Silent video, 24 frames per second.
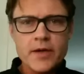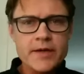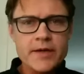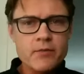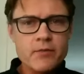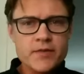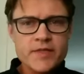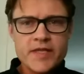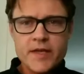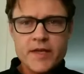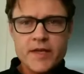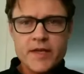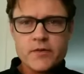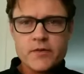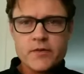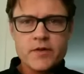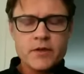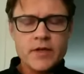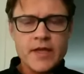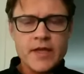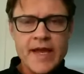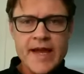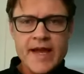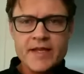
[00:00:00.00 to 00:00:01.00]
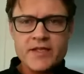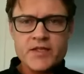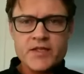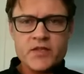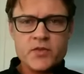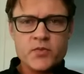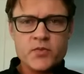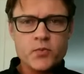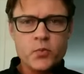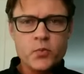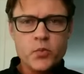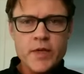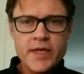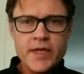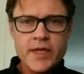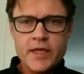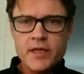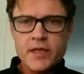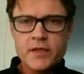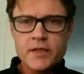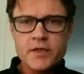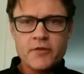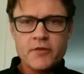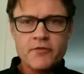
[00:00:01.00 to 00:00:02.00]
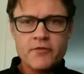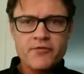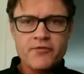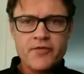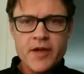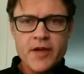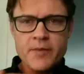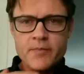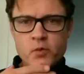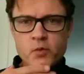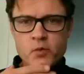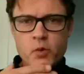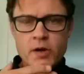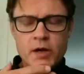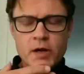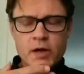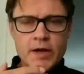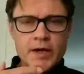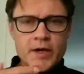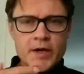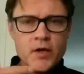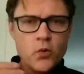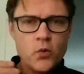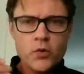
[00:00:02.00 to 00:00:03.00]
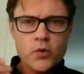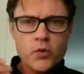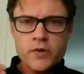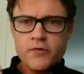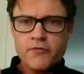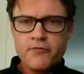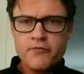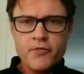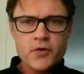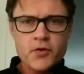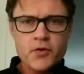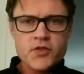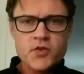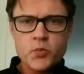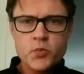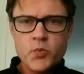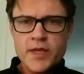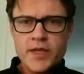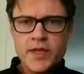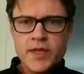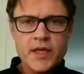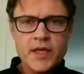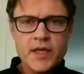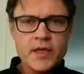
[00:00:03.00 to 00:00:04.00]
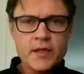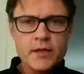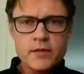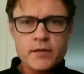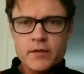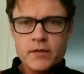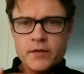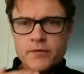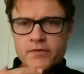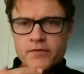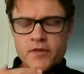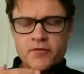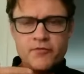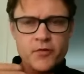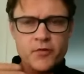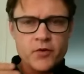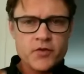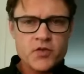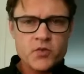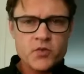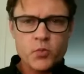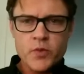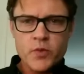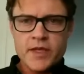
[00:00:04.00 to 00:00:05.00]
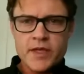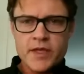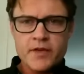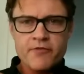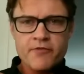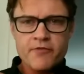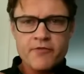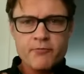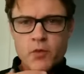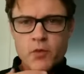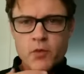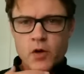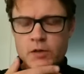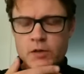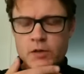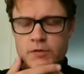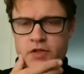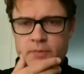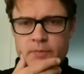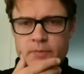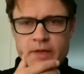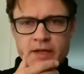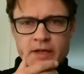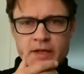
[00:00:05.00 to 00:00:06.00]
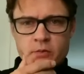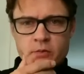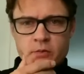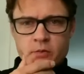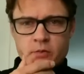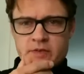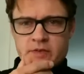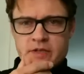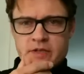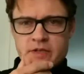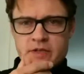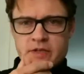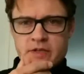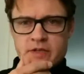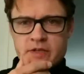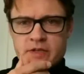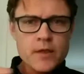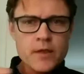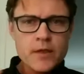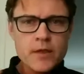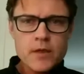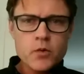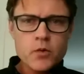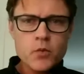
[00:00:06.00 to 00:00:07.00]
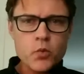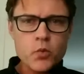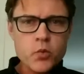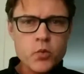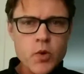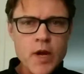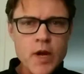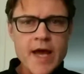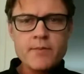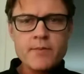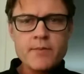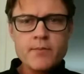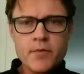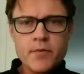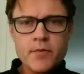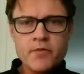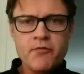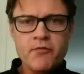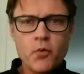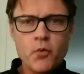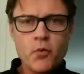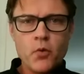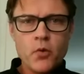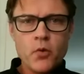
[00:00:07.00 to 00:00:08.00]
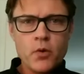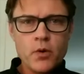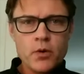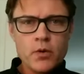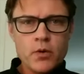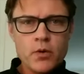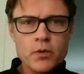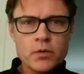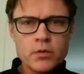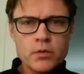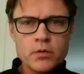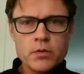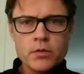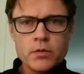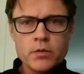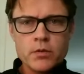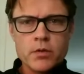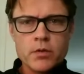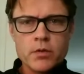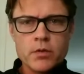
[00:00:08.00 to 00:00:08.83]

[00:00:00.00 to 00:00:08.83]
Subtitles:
It was either the last weekend of February or the first week of March. I mean, it was right before